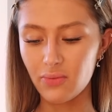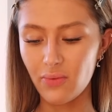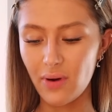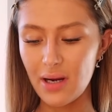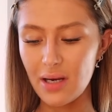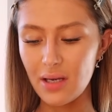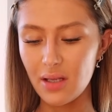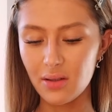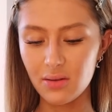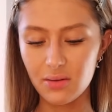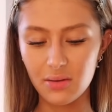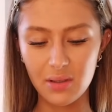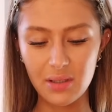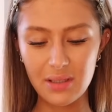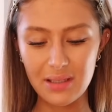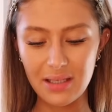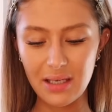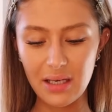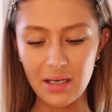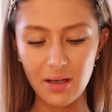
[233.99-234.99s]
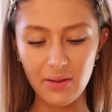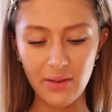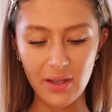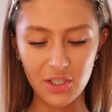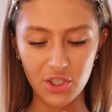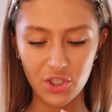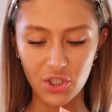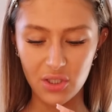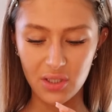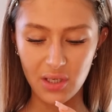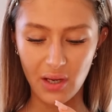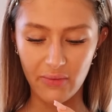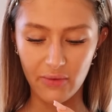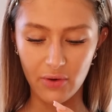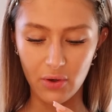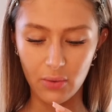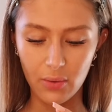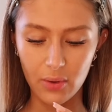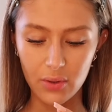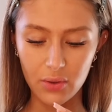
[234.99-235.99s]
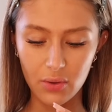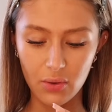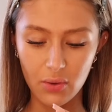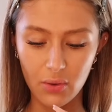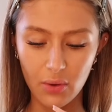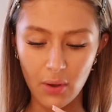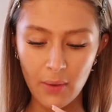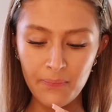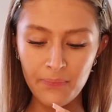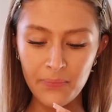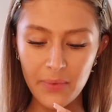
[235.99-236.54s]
Radiant Concealer. That's just definitely not what it's called.